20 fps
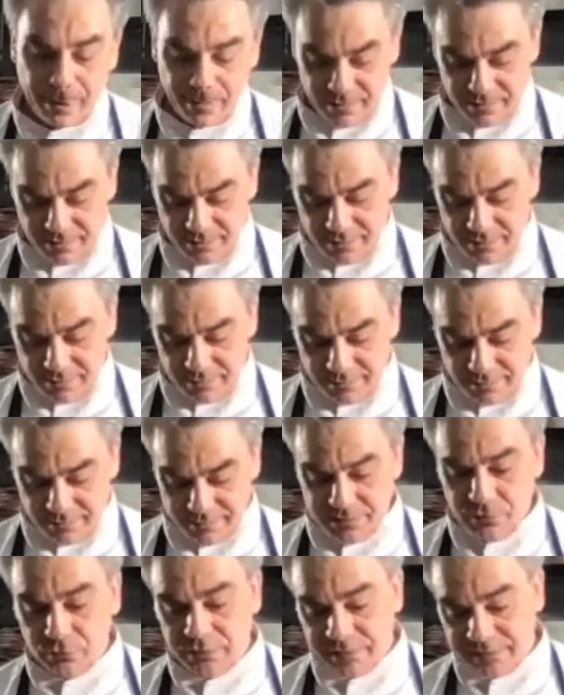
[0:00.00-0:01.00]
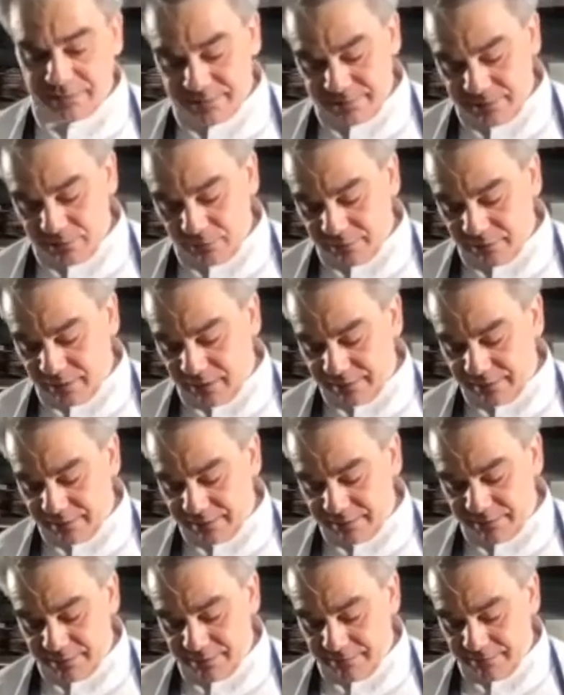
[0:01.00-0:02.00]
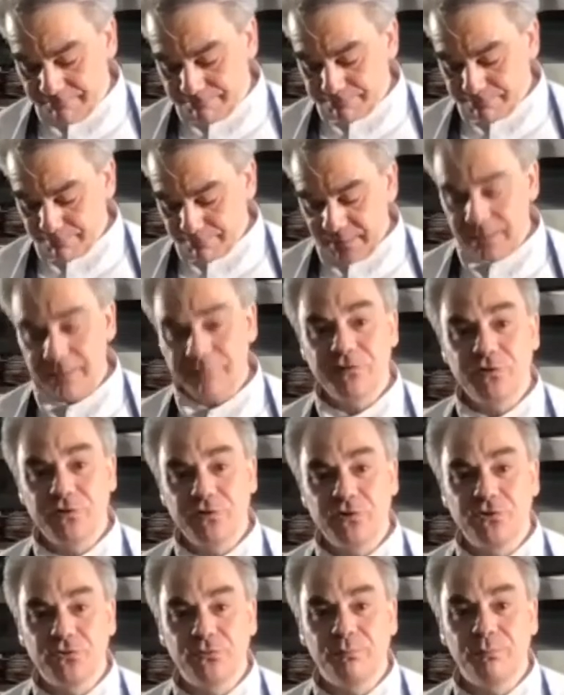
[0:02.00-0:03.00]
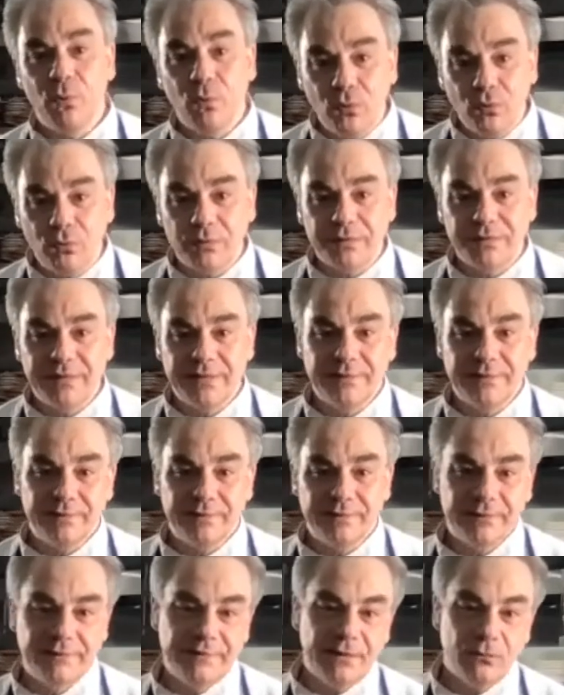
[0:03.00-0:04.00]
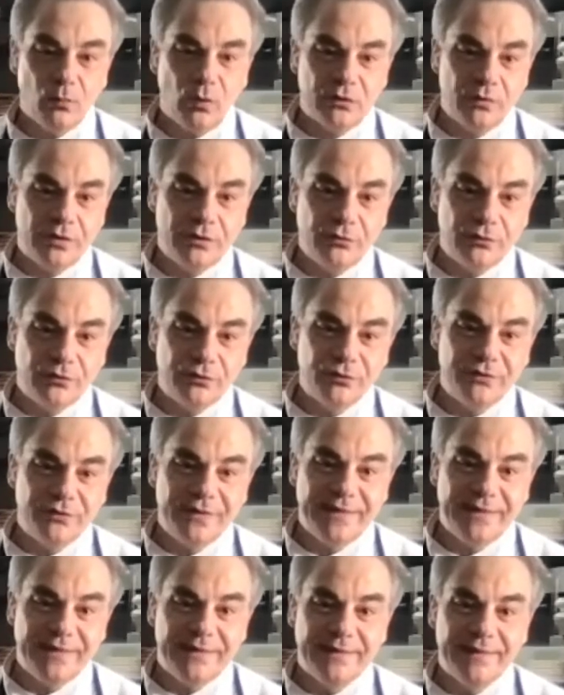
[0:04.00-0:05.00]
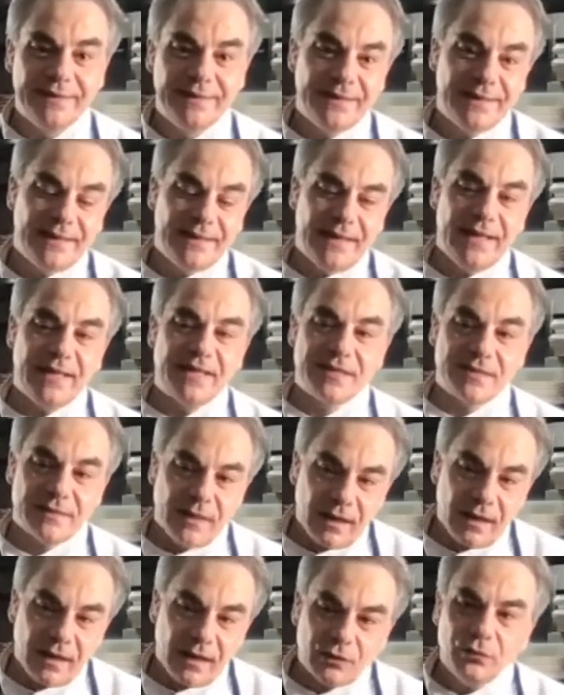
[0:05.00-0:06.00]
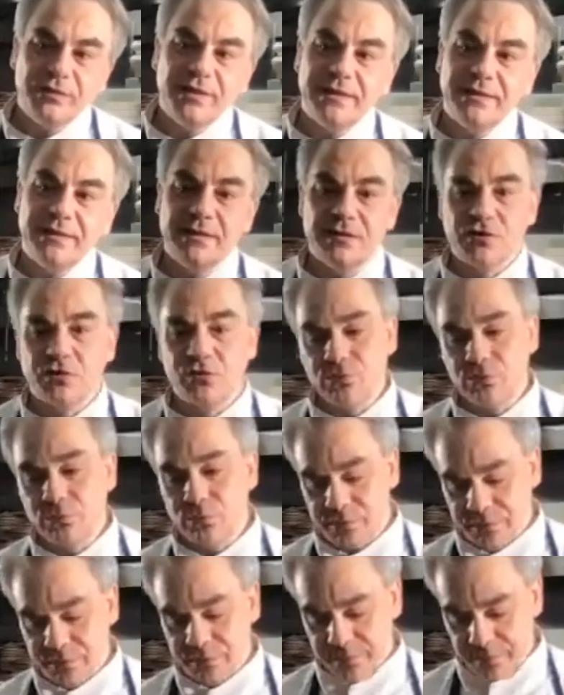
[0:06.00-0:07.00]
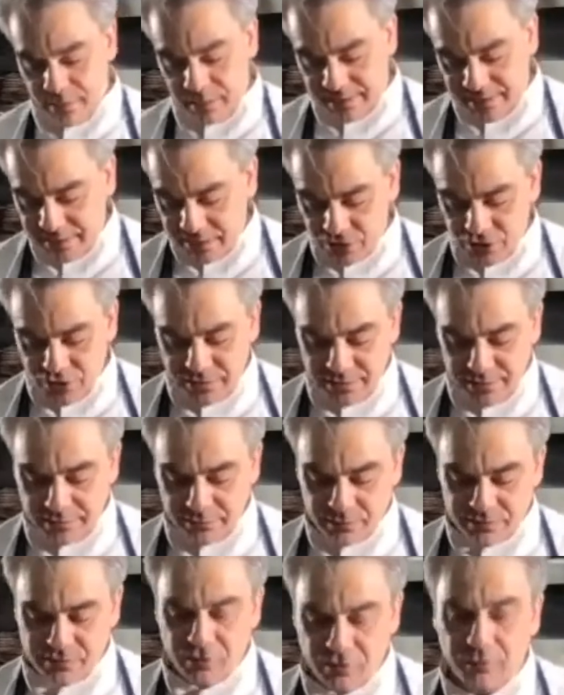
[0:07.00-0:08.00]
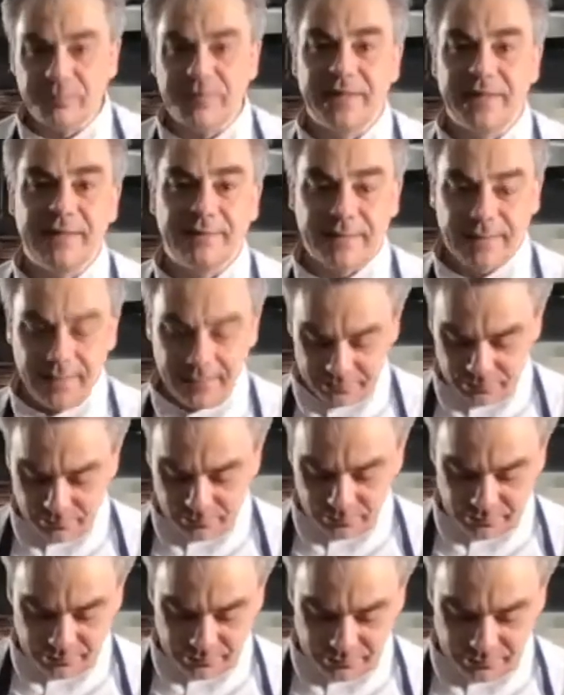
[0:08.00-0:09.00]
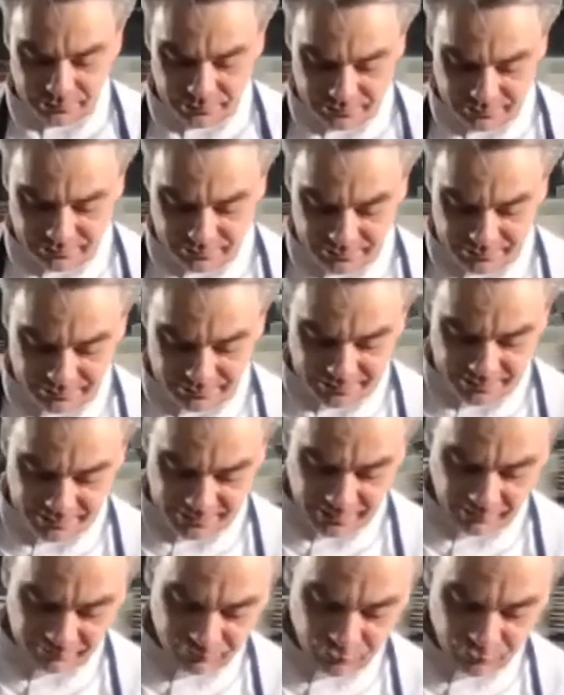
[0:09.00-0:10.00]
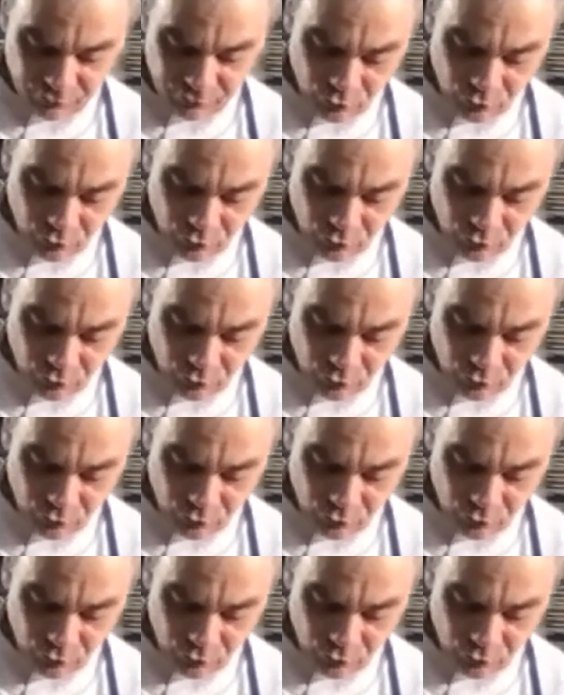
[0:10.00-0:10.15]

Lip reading: The other idea, if you do more than what we do today, it's a good idea is to use a KitchenAid or something like that, or a food